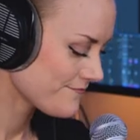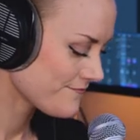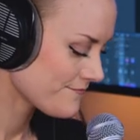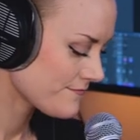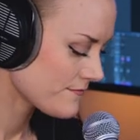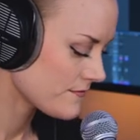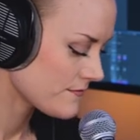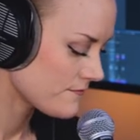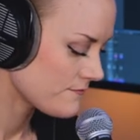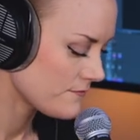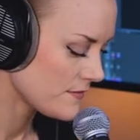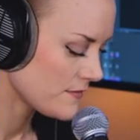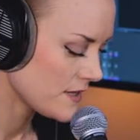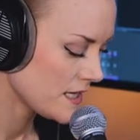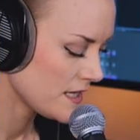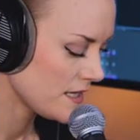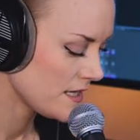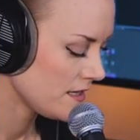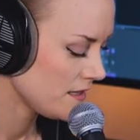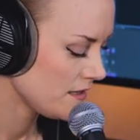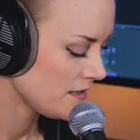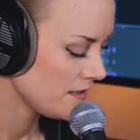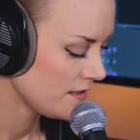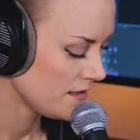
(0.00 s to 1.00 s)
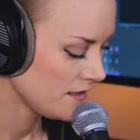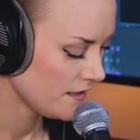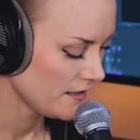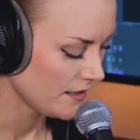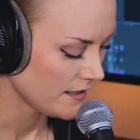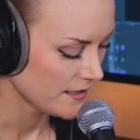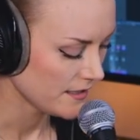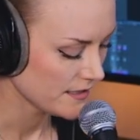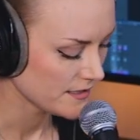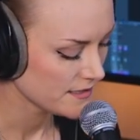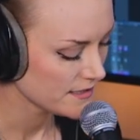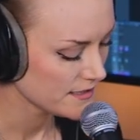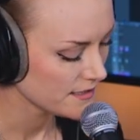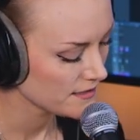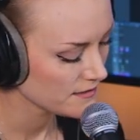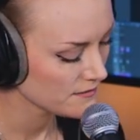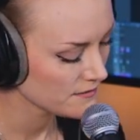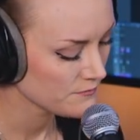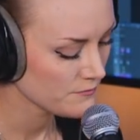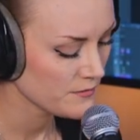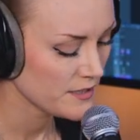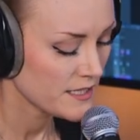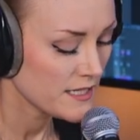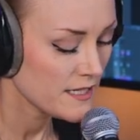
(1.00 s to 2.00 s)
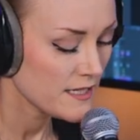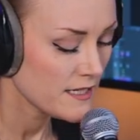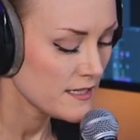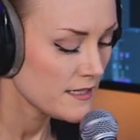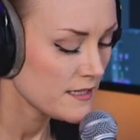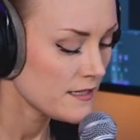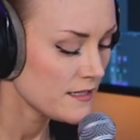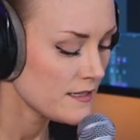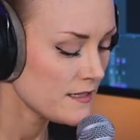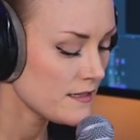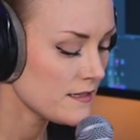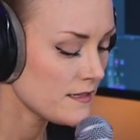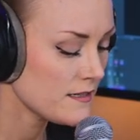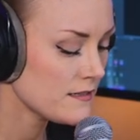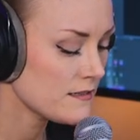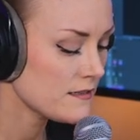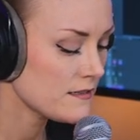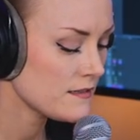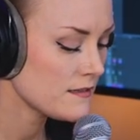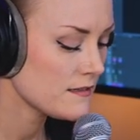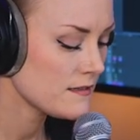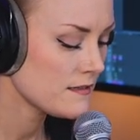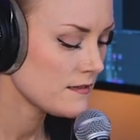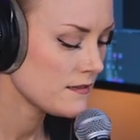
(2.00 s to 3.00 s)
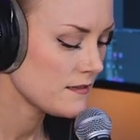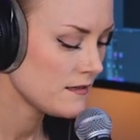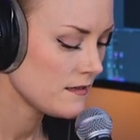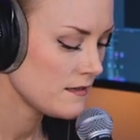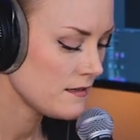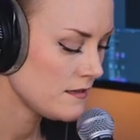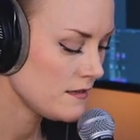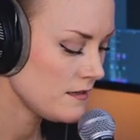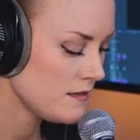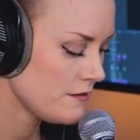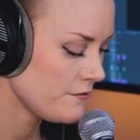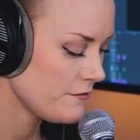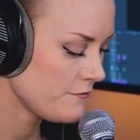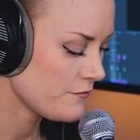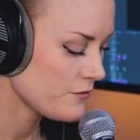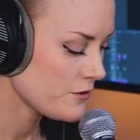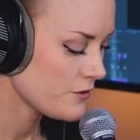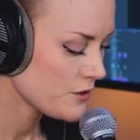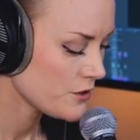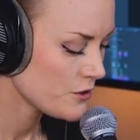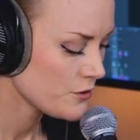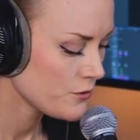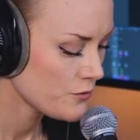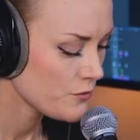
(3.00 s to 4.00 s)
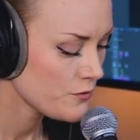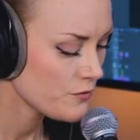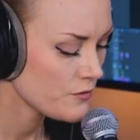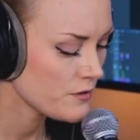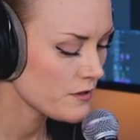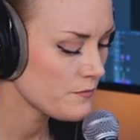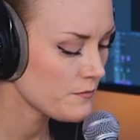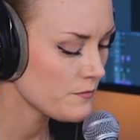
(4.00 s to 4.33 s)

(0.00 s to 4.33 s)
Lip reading: easier, much easier to make YouTube videos as well. And I'm